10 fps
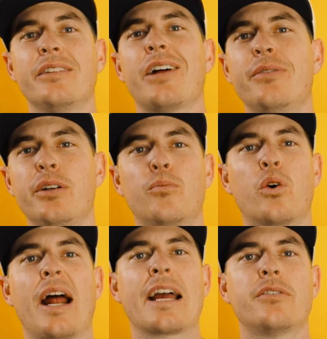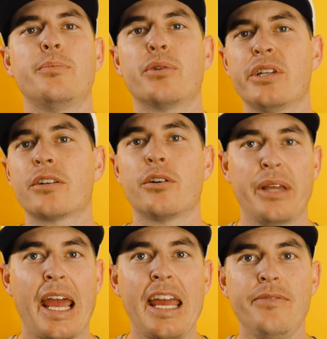is he likely to more accurately predict her
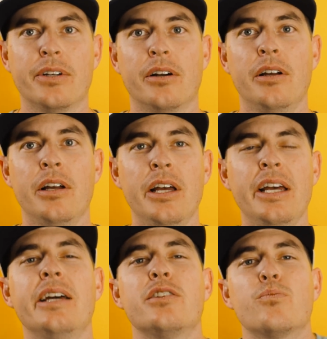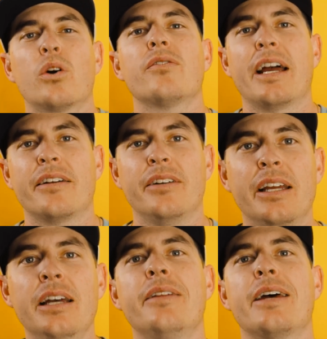behavior, it is more
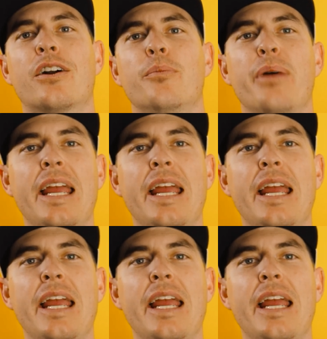likely that her